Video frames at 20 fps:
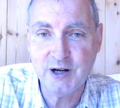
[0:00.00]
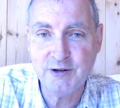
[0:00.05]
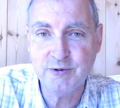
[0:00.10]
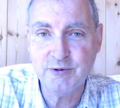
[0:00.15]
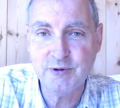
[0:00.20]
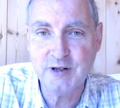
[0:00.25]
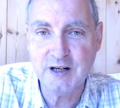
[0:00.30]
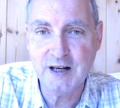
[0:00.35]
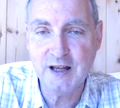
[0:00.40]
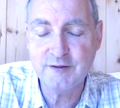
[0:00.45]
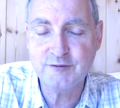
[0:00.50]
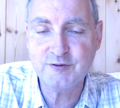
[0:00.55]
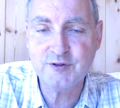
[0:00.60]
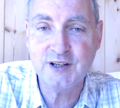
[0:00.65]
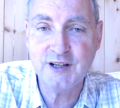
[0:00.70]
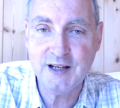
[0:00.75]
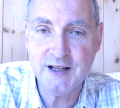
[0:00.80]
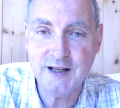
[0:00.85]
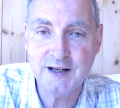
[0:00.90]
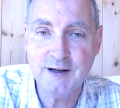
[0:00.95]
We would love to
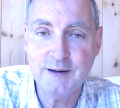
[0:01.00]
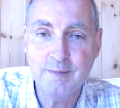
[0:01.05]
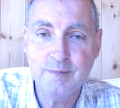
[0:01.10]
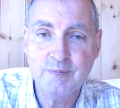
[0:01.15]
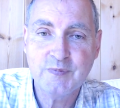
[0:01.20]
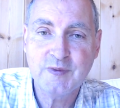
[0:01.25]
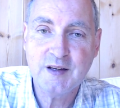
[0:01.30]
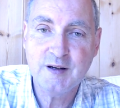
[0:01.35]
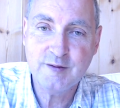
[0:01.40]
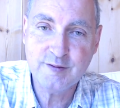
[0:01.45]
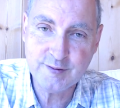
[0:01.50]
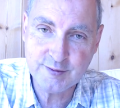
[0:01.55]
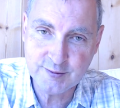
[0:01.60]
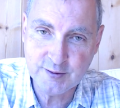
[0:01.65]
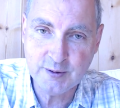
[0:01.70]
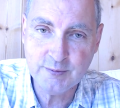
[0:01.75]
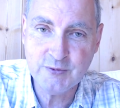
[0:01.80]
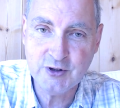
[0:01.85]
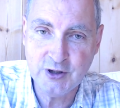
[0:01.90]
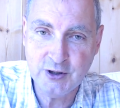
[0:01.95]
hear
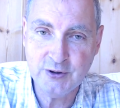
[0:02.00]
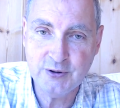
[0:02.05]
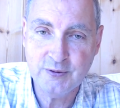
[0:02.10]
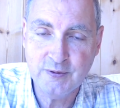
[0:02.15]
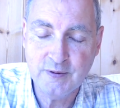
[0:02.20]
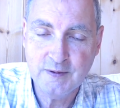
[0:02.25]
from you.